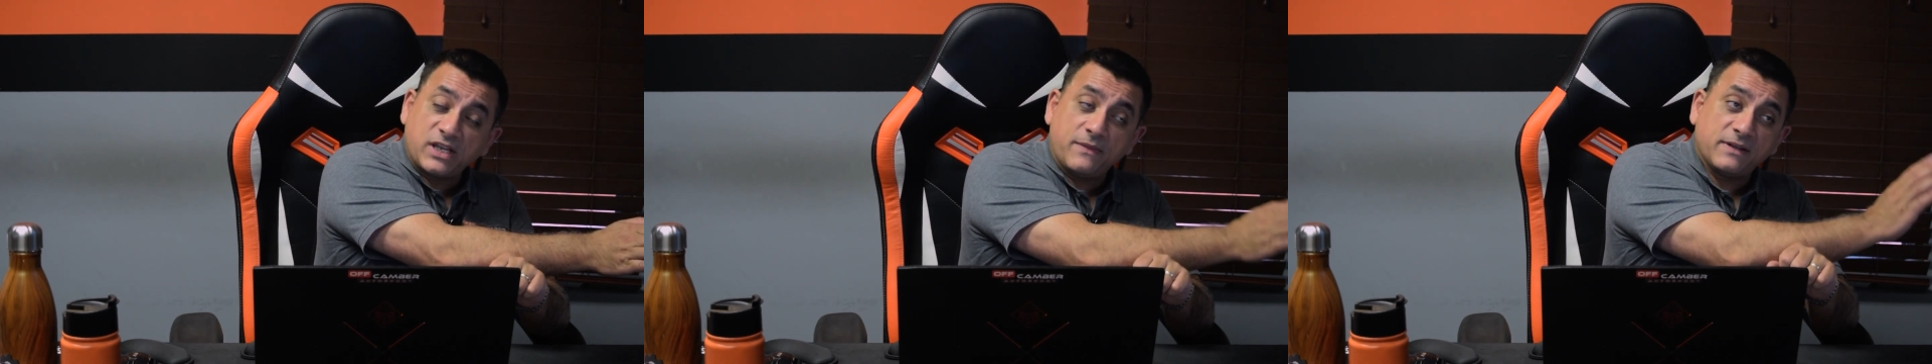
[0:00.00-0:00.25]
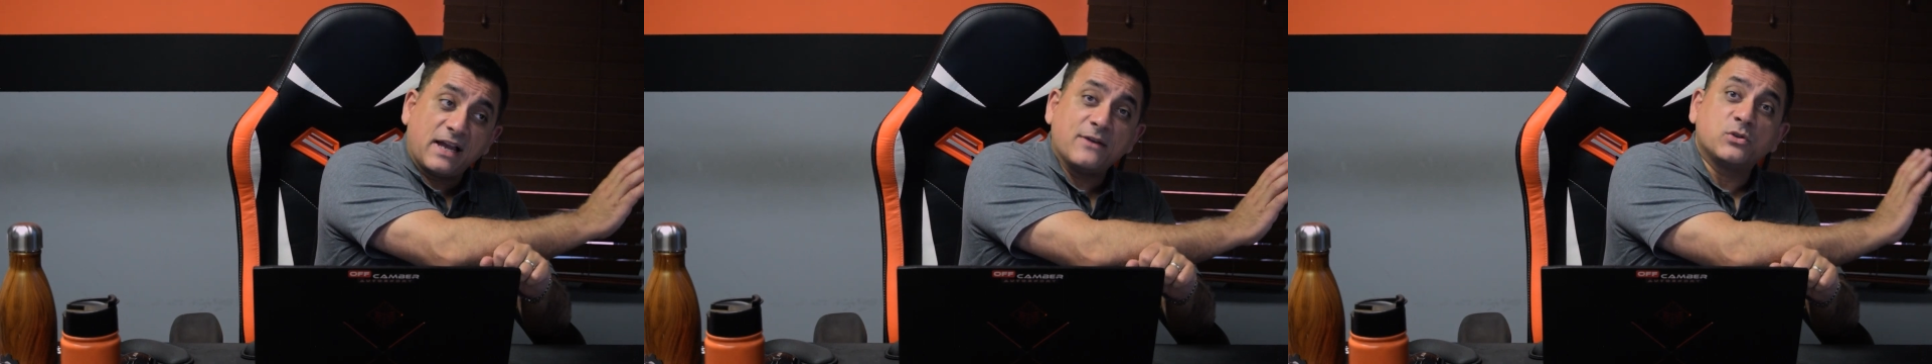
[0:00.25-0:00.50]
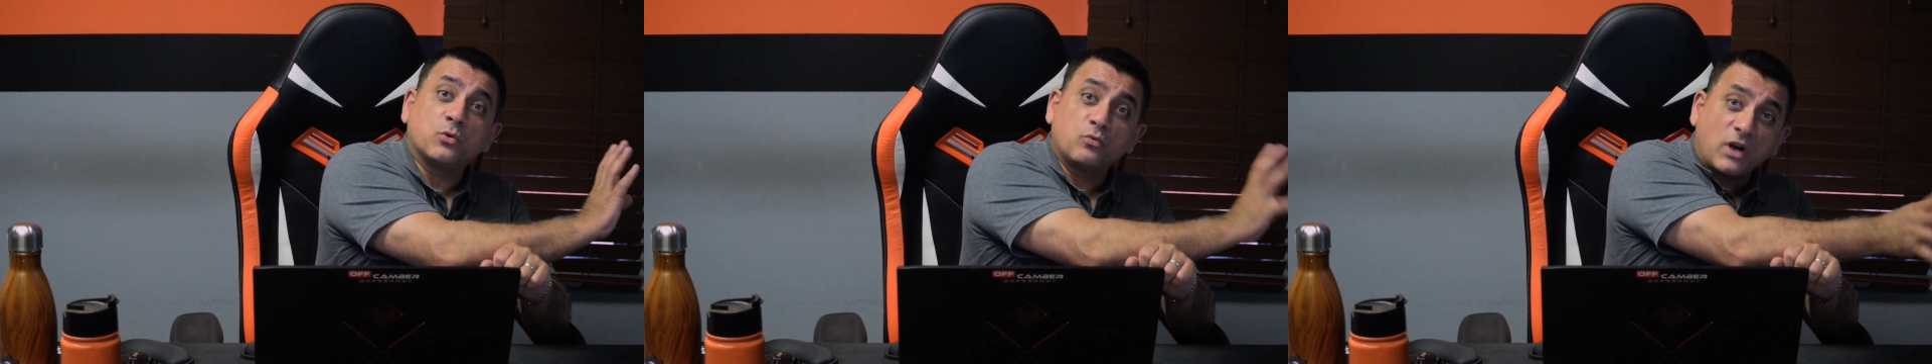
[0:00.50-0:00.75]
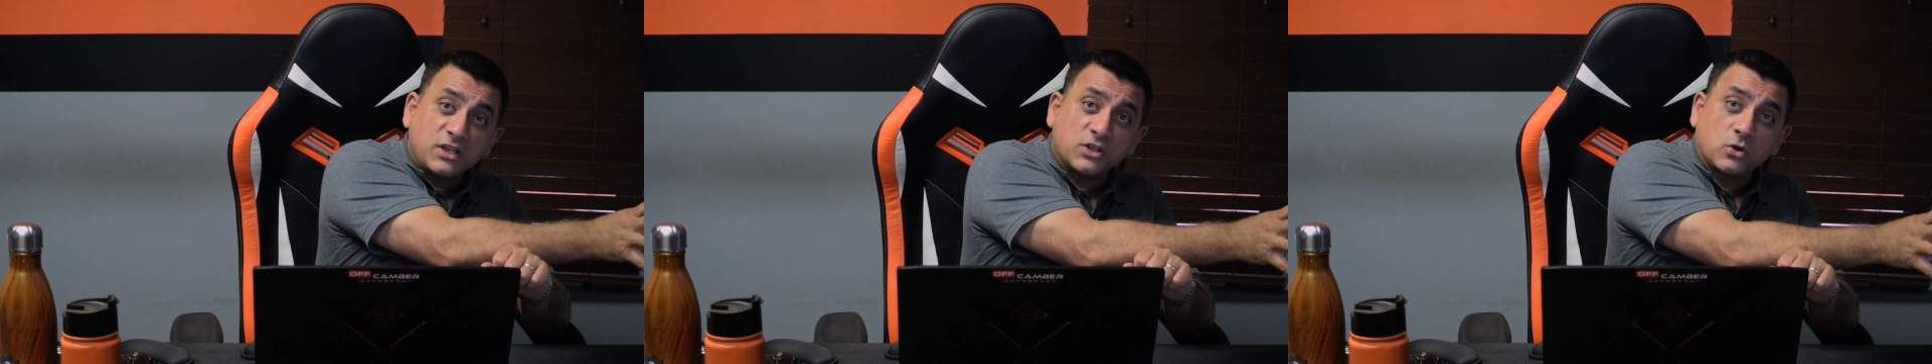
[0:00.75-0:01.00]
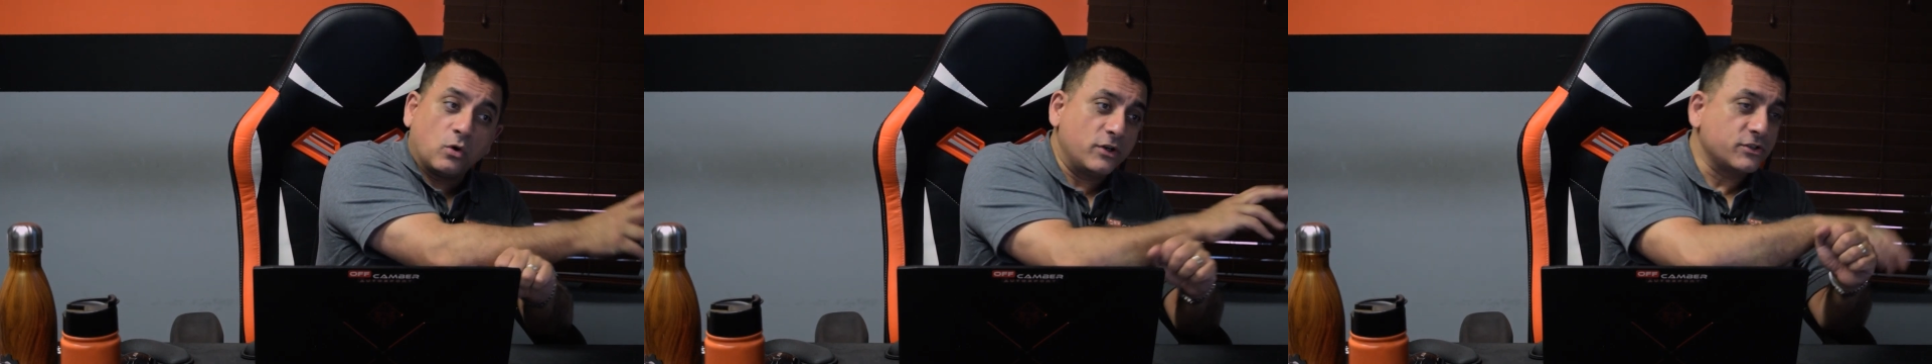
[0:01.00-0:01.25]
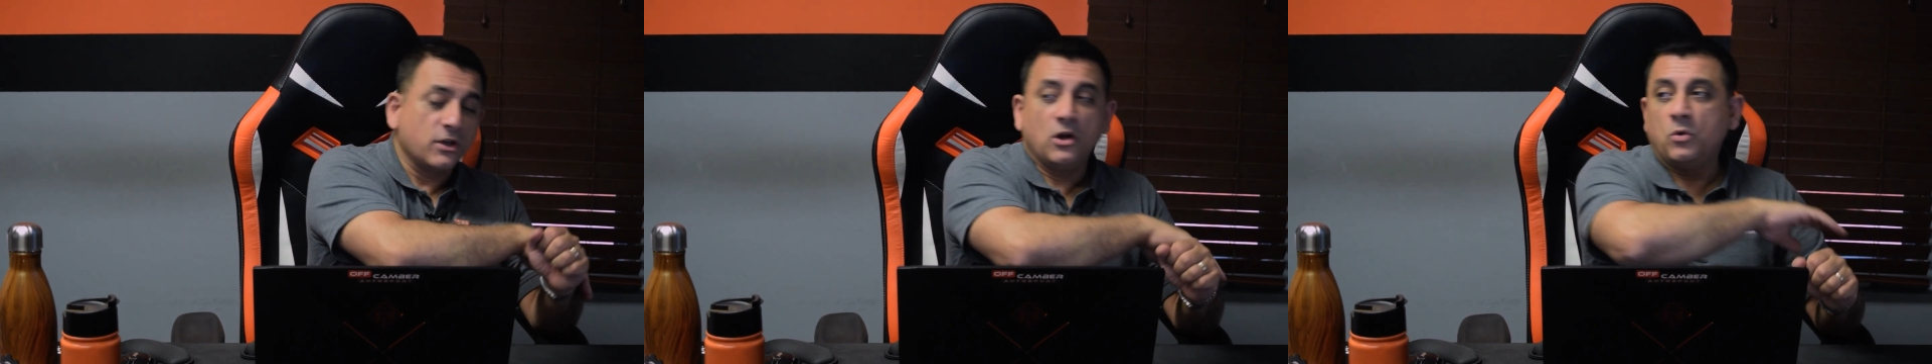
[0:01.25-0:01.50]
and the guys who will run the
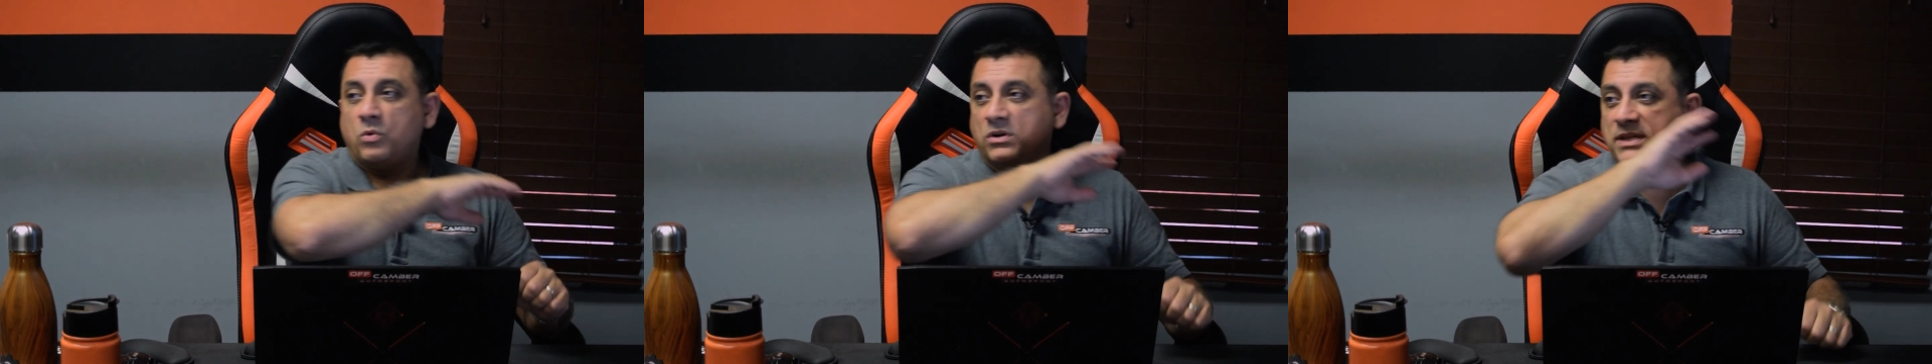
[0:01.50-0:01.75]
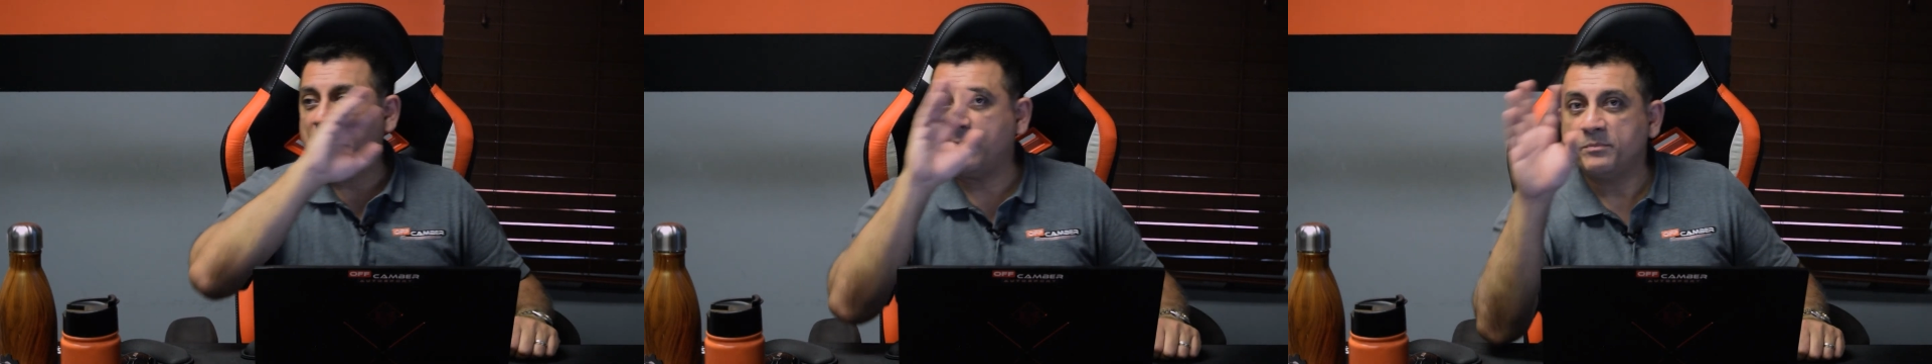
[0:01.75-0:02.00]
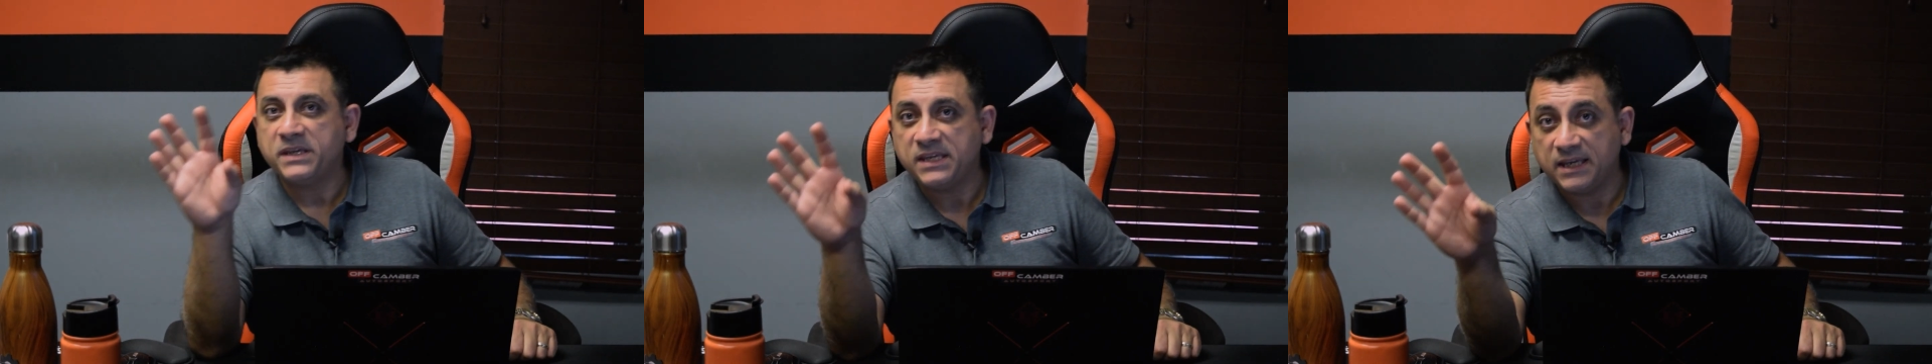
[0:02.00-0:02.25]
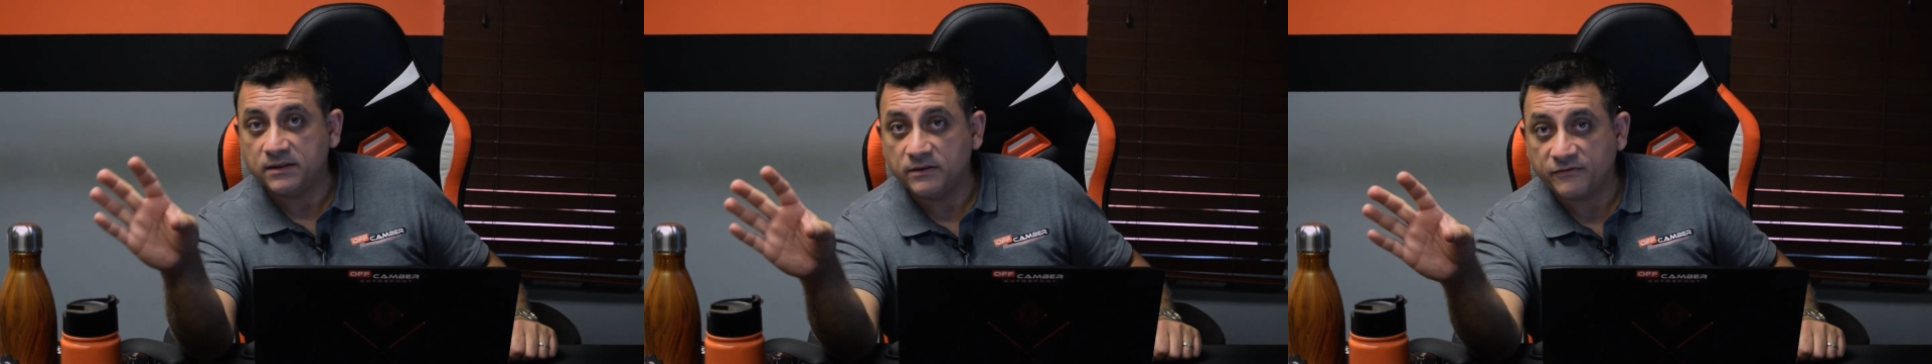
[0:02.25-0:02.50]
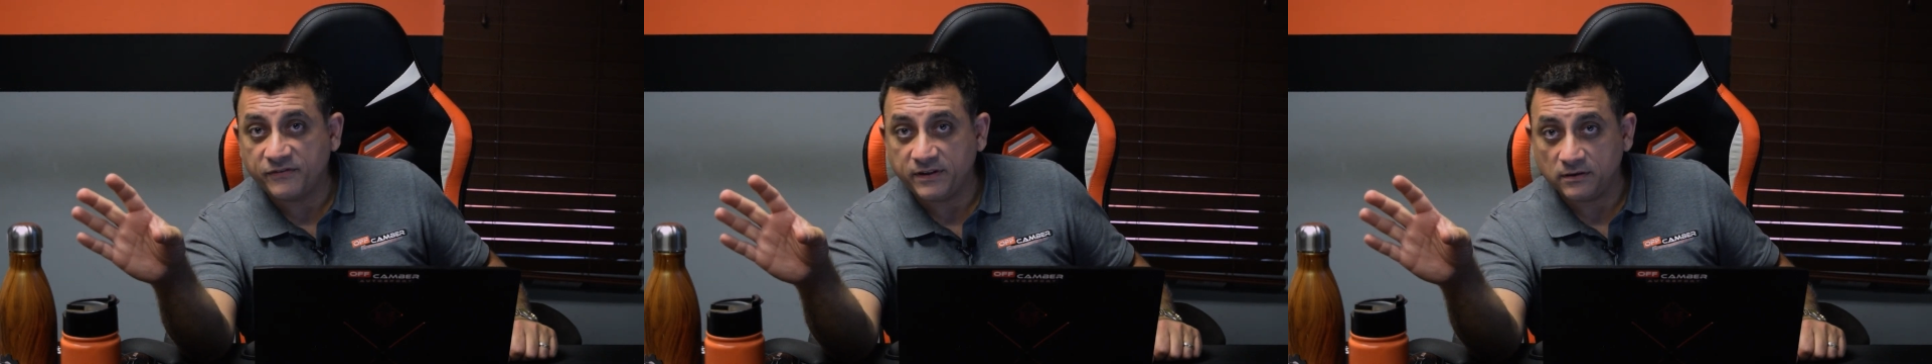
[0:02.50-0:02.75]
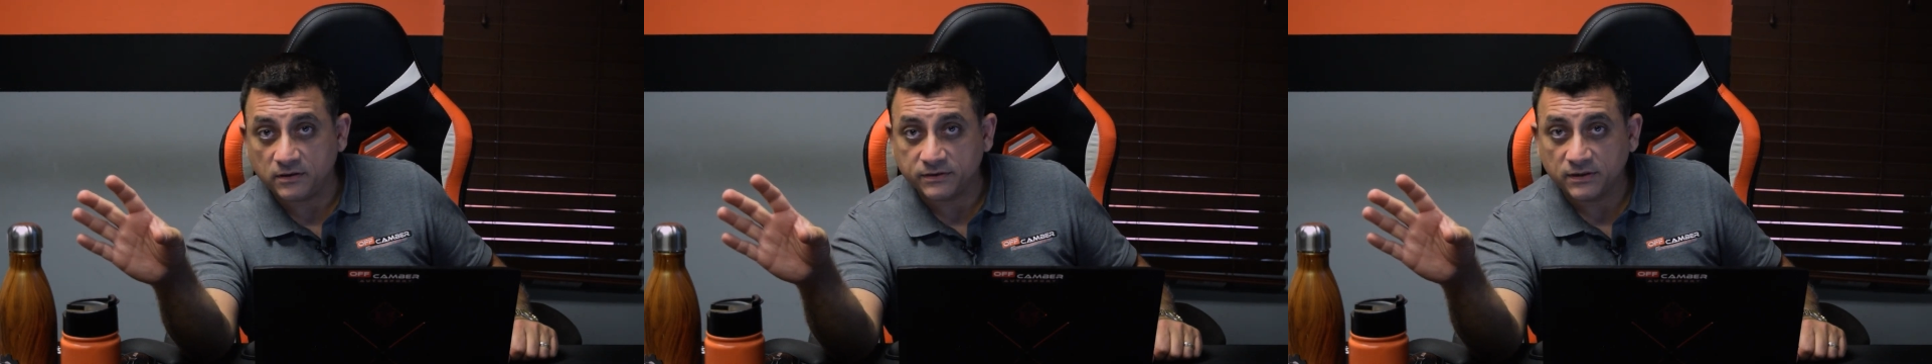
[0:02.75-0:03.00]
course will now be in the
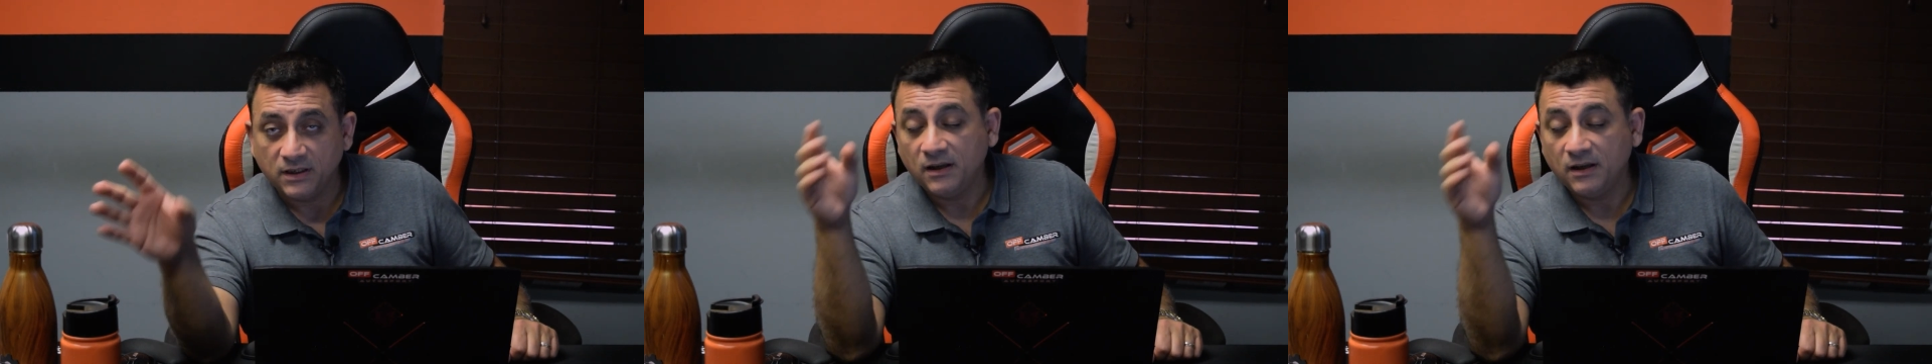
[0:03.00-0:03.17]
field.